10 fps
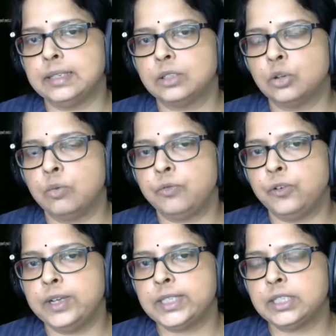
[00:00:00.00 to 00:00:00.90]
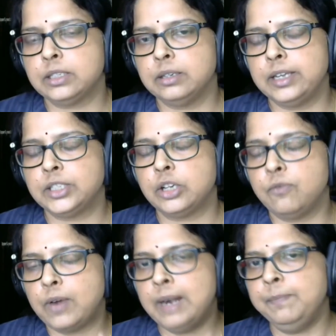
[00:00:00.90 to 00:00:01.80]
So first, instead
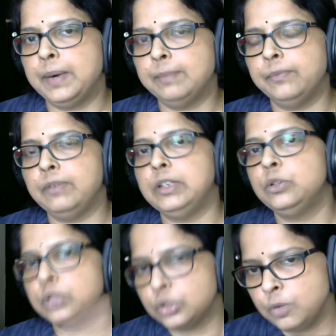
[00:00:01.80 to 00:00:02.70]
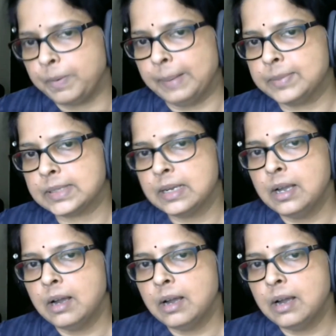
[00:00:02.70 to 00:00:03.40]
of one pump, we will use two pumps,